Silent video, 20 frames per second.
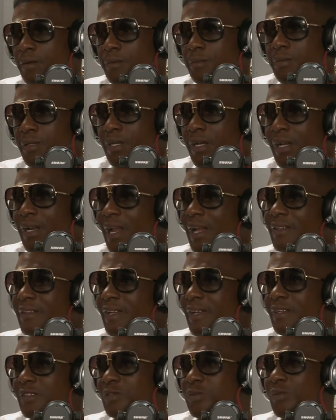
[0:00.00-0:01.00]
But and I
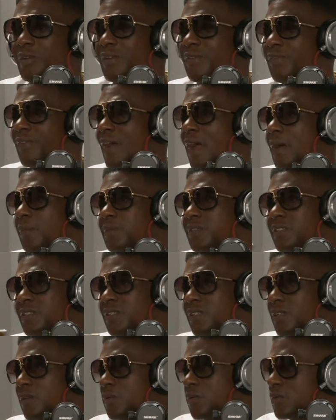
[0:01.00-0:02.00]
think
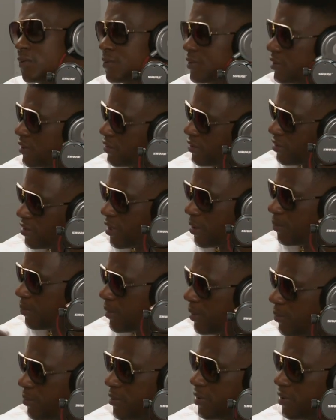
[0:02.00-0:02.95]
25% of it was just people